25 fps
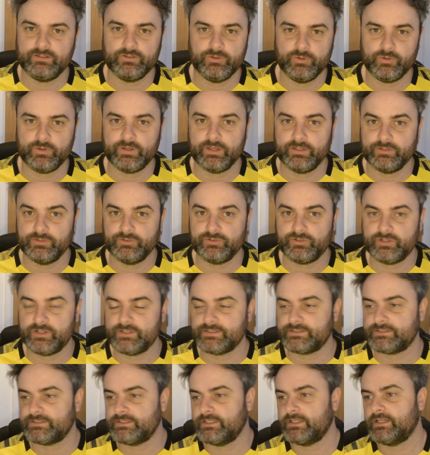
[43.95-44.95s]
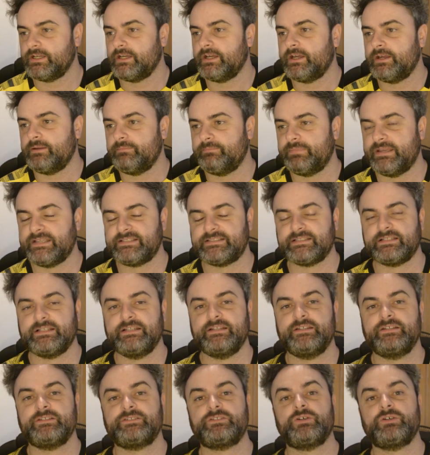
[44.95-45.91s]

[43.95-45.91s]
who can you trust, basically?